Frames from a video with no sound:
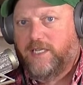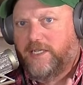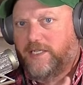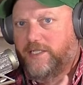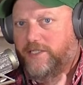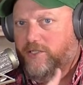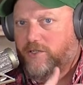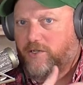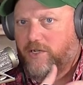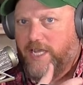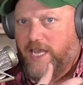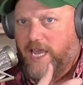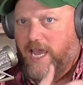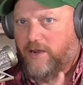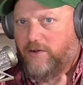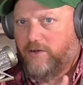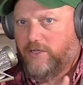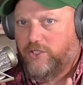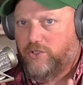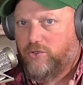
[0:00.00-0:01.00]
Like, is there any
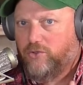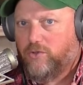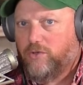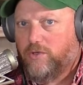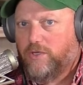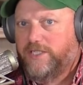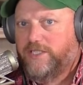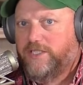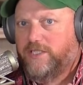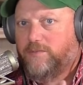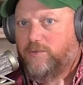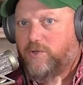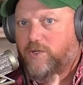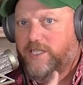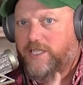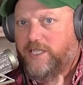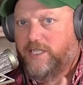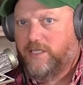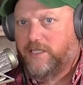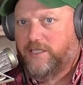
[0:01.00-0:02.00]
agritourism or
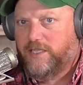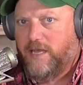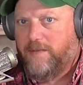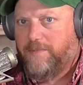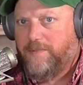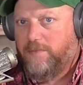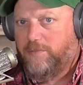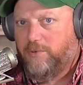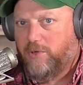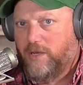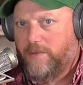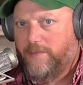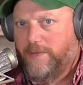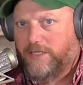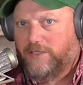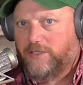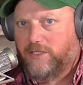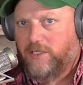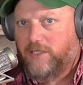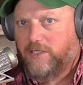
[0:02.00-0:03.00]
anything like that? People coming
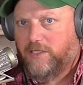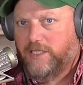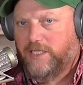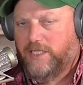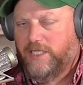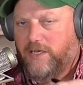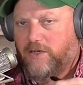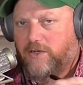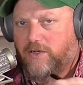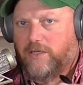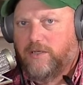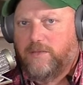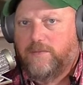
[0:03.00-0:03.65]
out to look at the elk?